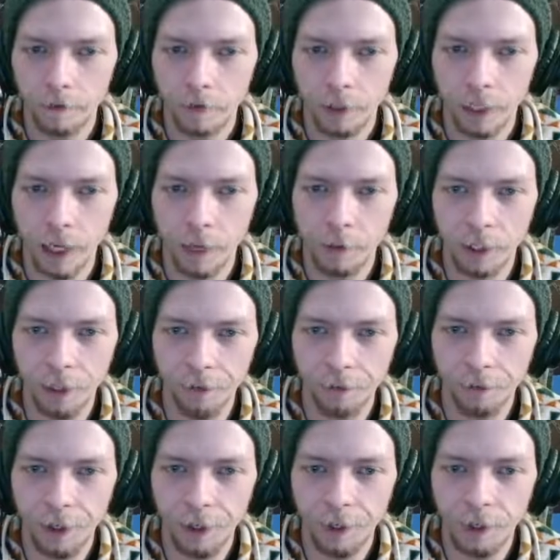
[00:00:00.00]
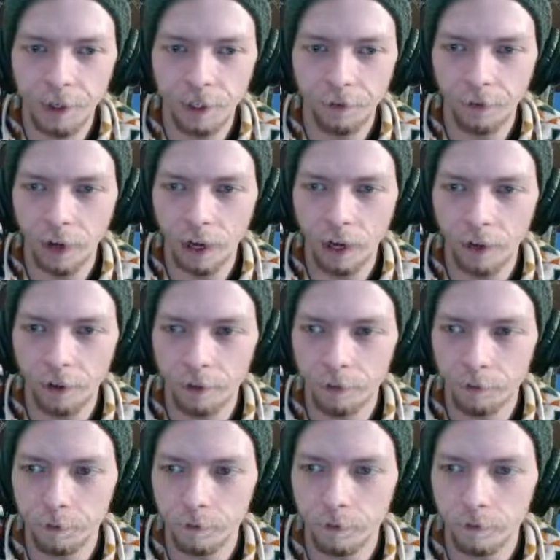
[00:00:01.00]
games like Fears the
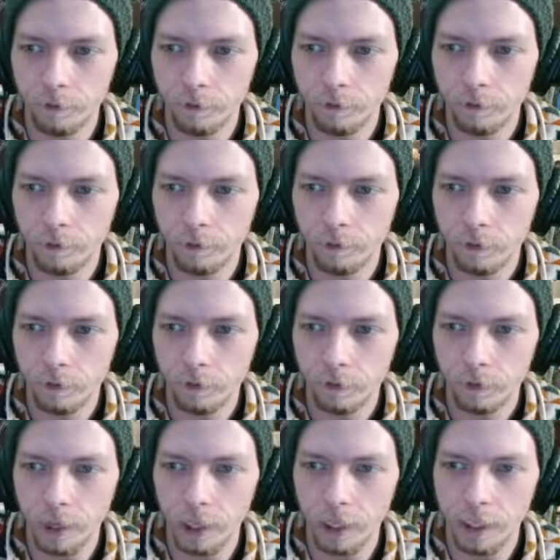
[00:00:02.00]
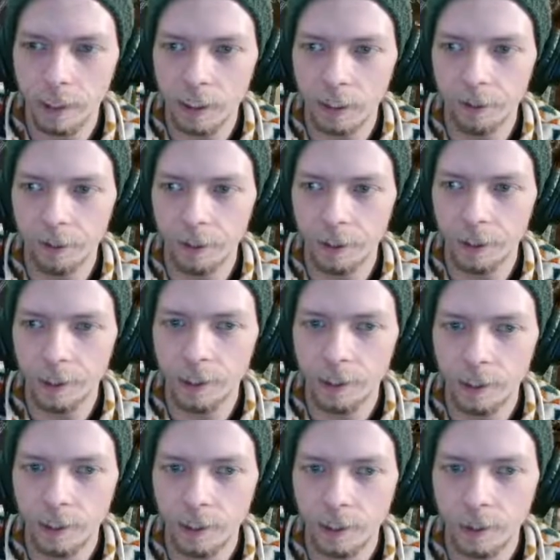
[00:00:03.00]
Fathom, that
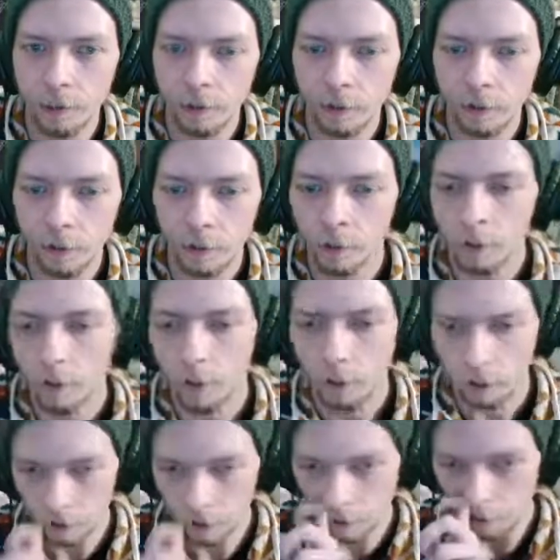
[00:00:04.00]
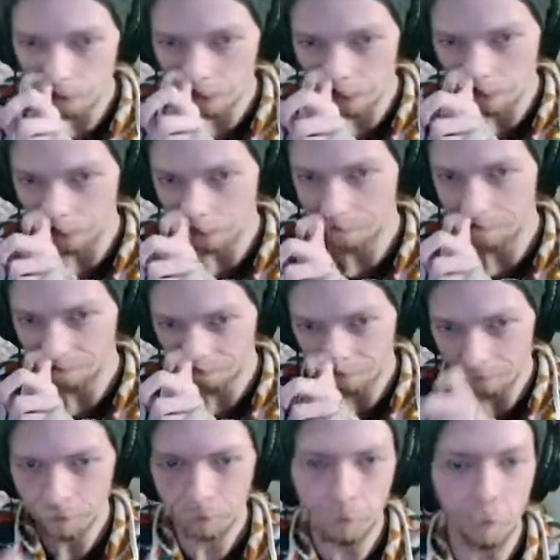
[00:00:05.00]
series,
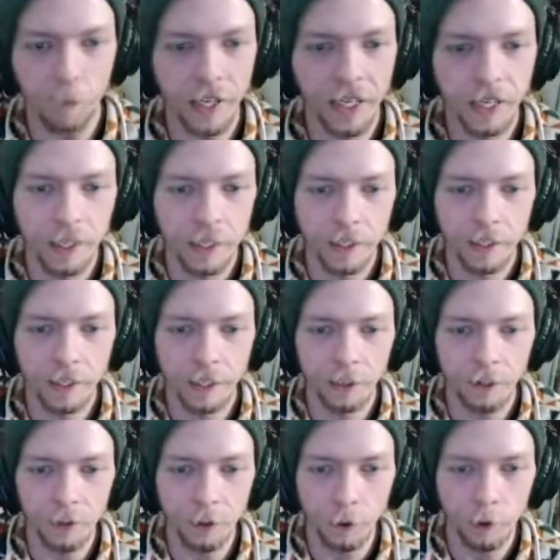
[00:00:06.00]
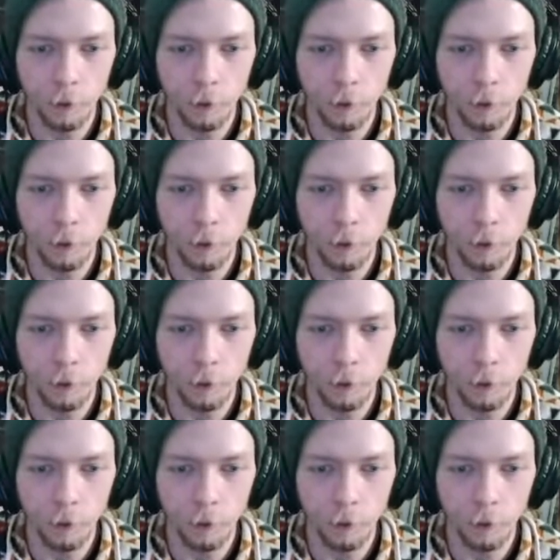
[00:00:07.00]
Bendy and the Dark